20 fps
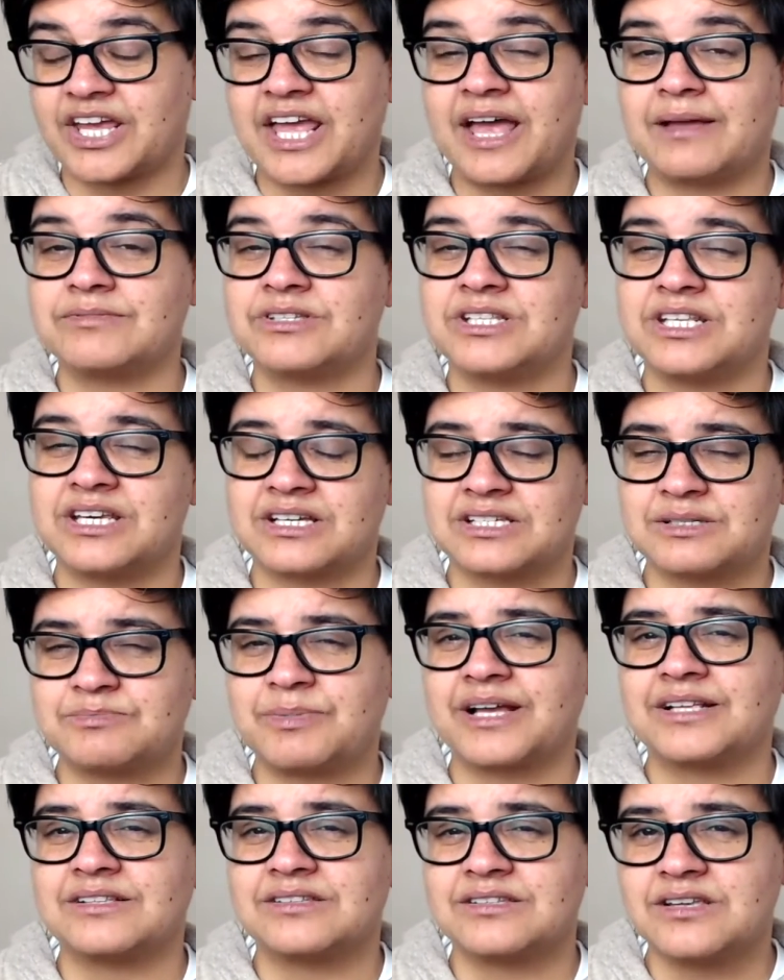came to The
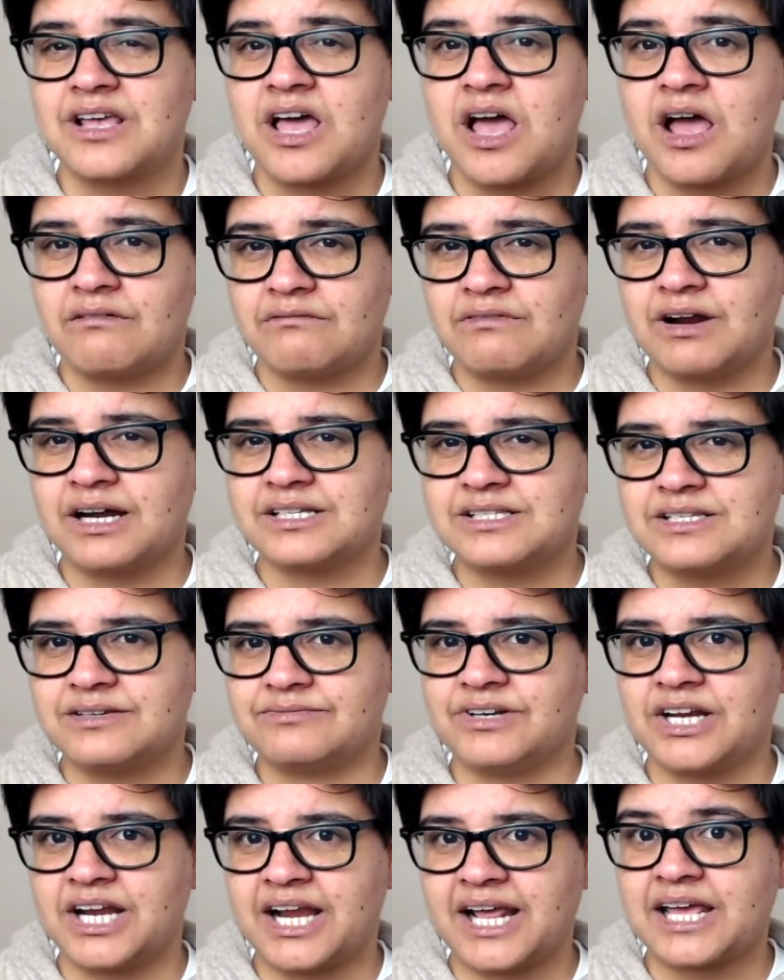Expanse
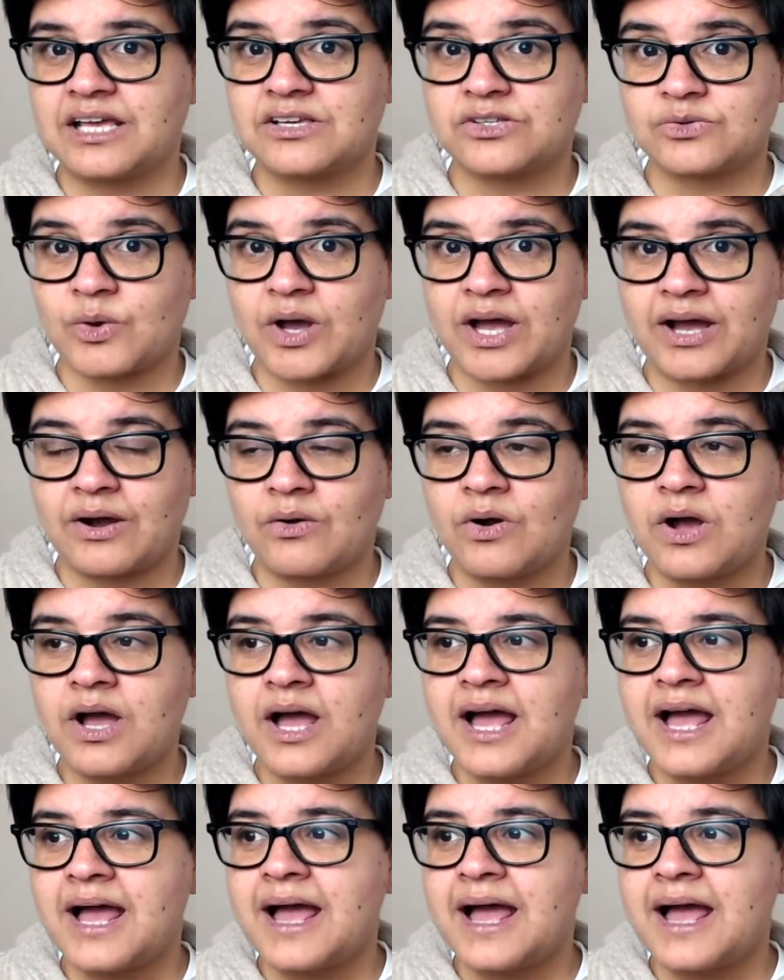relatively late as well.